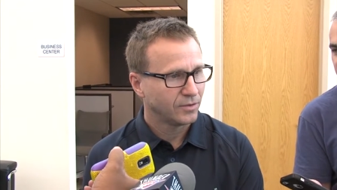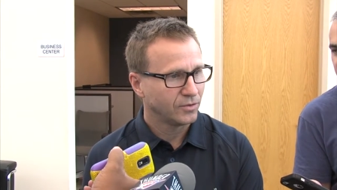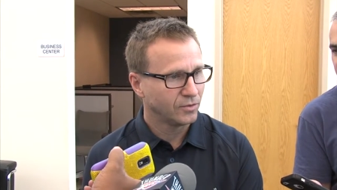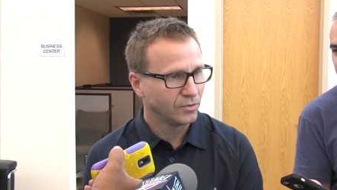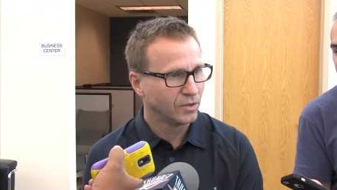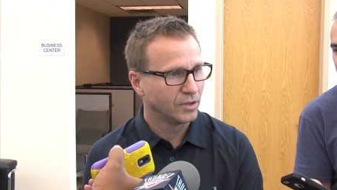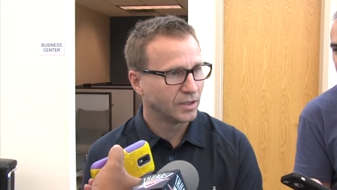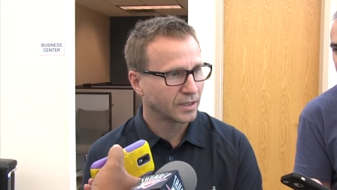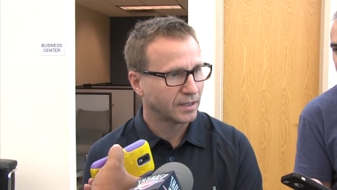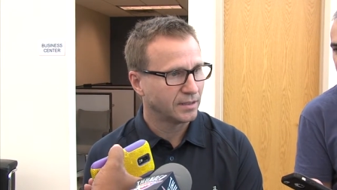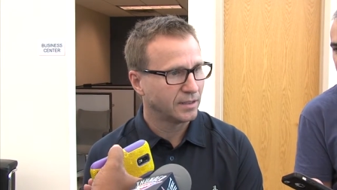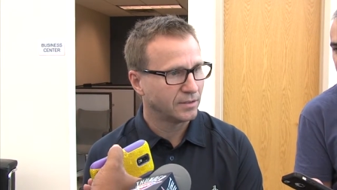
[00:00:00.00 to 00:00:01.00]
you
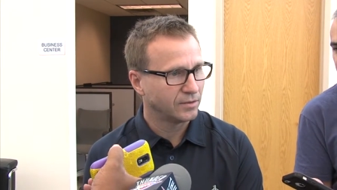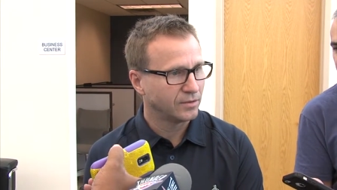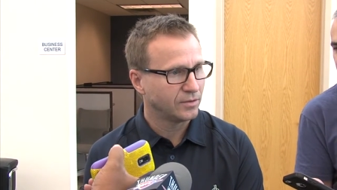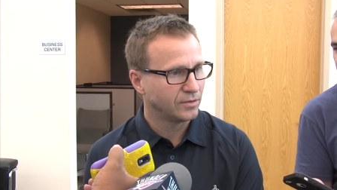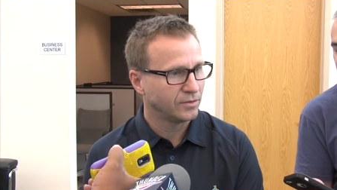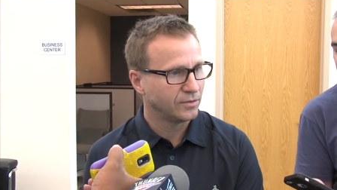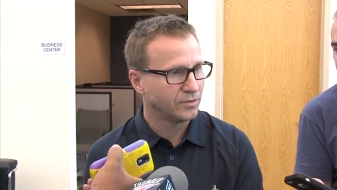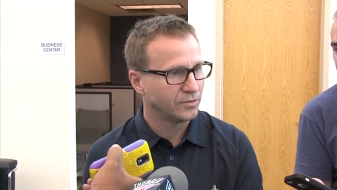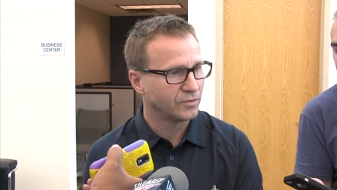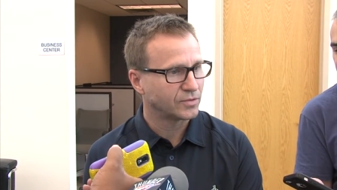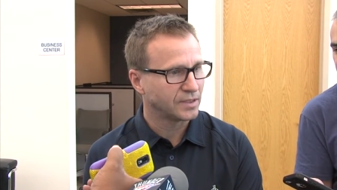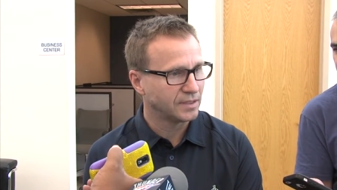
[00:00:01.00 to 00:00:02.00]
look and then
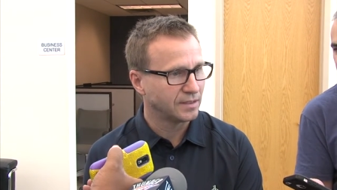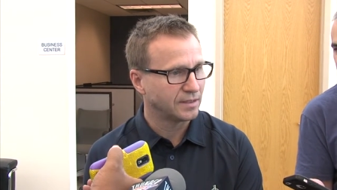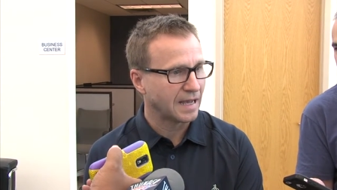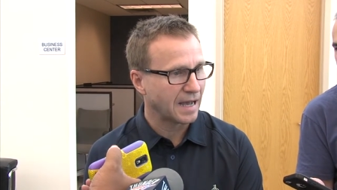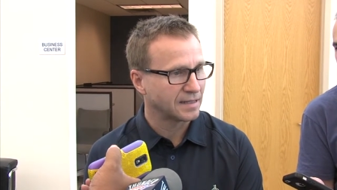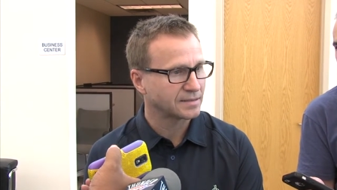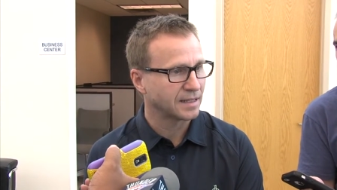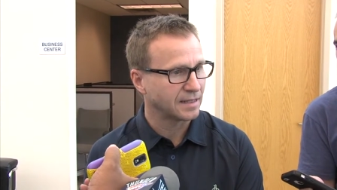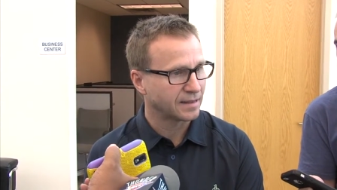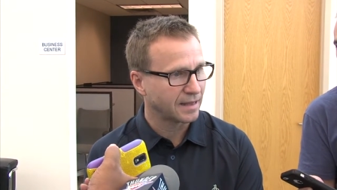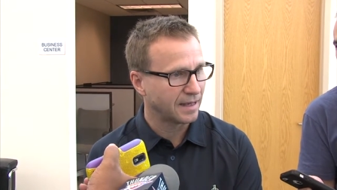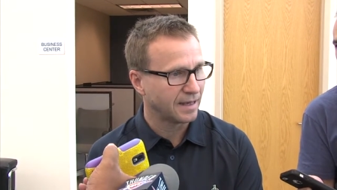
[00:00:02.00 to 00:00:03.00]
you see guys
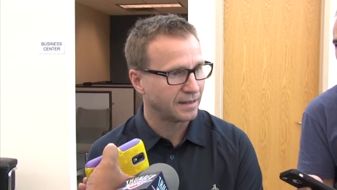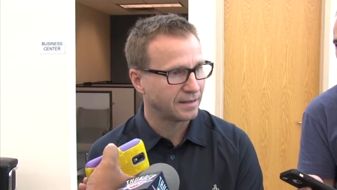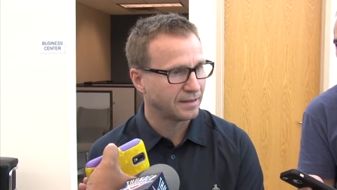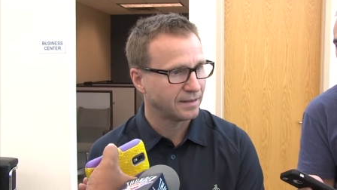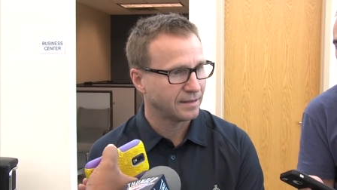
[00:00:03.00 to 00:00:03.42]
like that